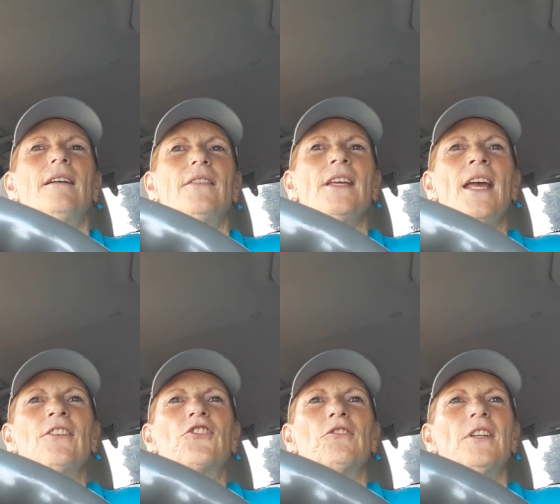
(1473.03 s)
The
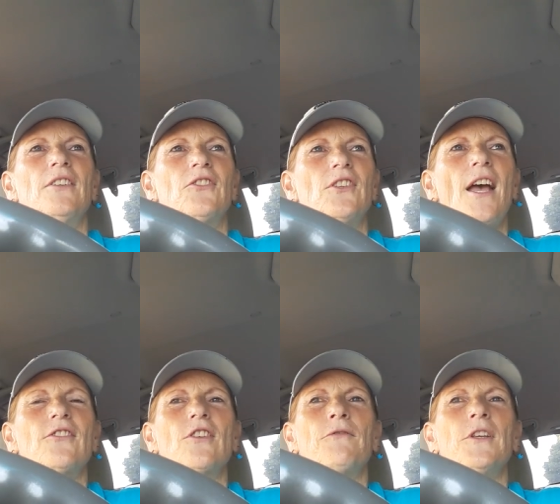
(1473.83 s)
answer is
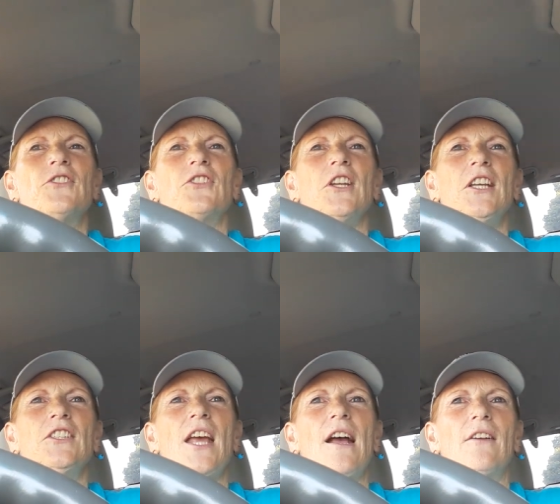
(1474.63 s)
yes, if he's sitting
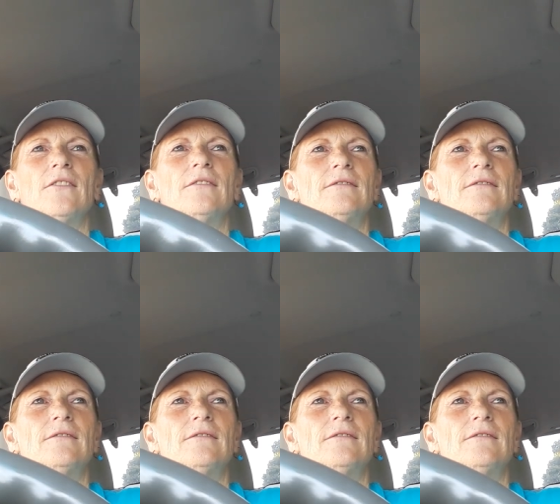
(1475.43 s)
down.